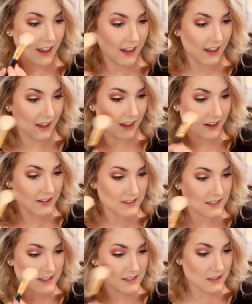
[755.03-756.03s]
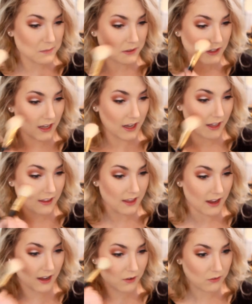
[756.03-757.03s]
and just apply
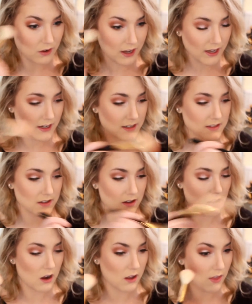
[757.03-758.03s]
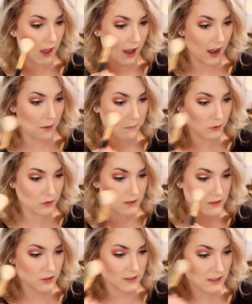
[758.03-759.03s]
that right on the
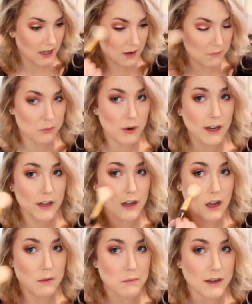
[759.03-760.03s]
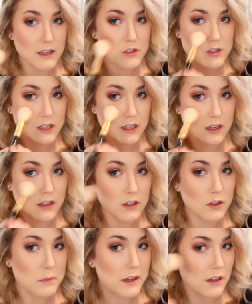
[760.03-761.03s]
apples just to kind of brighten up my cheek a
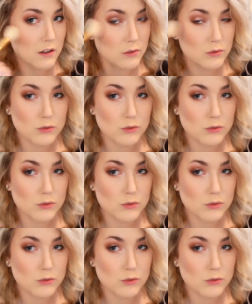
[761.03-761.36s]
little bit.